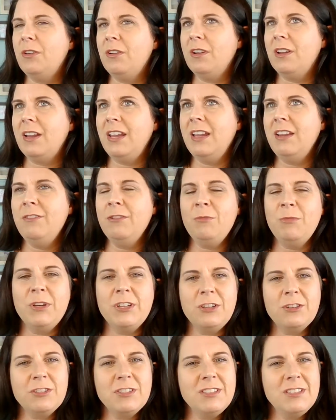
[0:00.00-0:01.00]
even when
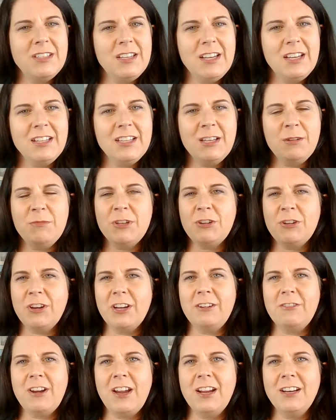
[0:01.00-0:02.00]
you're seeing them and you're
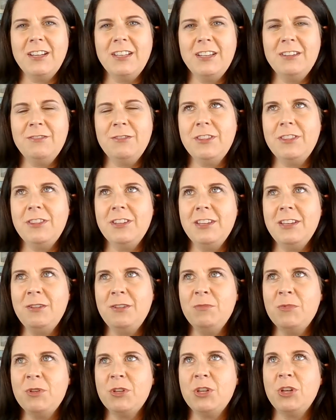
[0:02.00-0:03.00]
interacting with
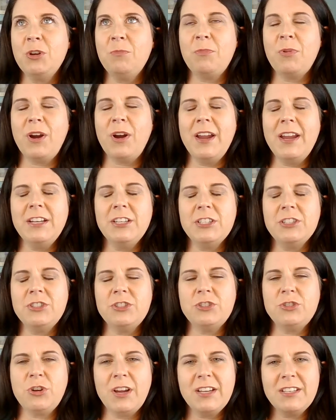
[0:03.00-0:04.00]
them, your brain
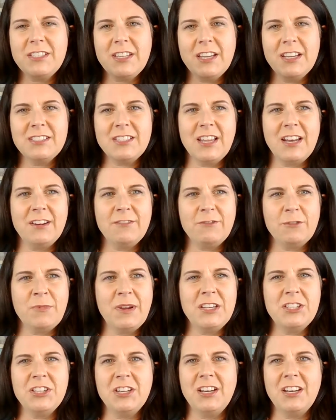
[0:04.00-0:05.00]
just translates that
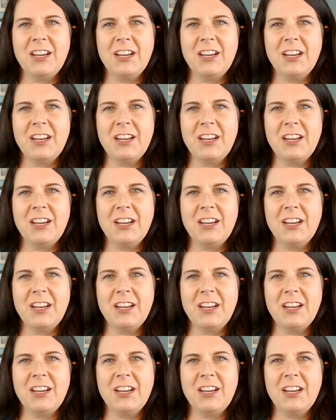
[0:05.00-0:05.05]
information.